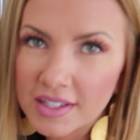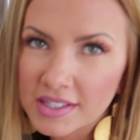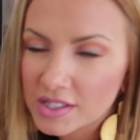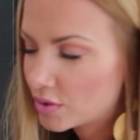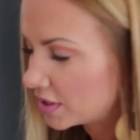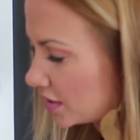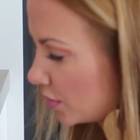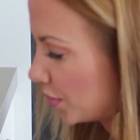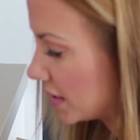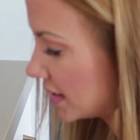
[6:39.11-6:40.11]
So it's
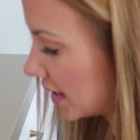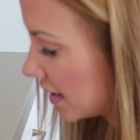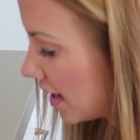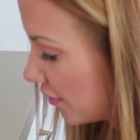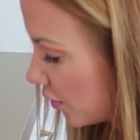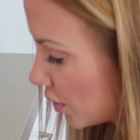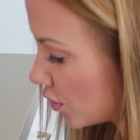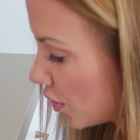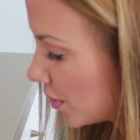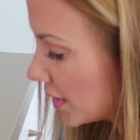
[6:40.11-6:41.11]
super easy to get off, where
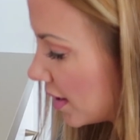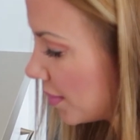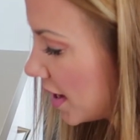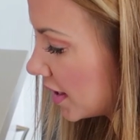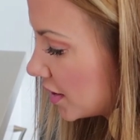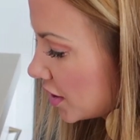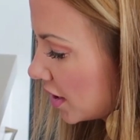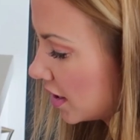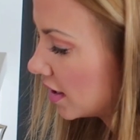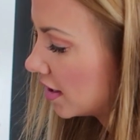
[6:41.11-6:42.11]
normal nail polish,
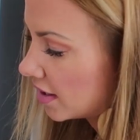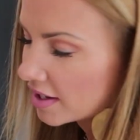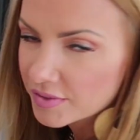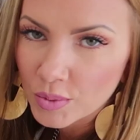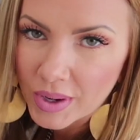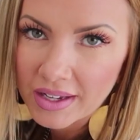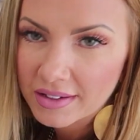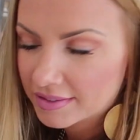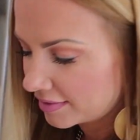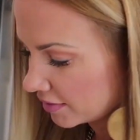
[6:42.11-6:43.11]
you have to wait
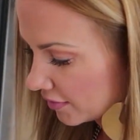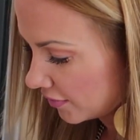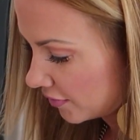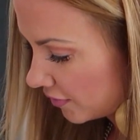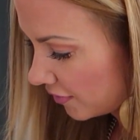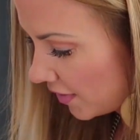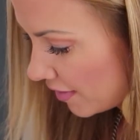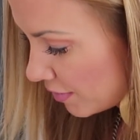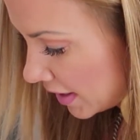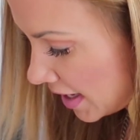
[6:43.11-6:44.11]

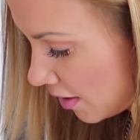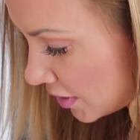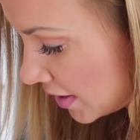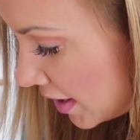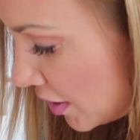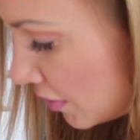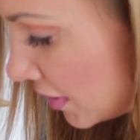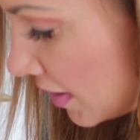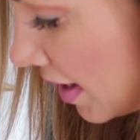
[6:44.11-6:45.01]
5 million hours and then use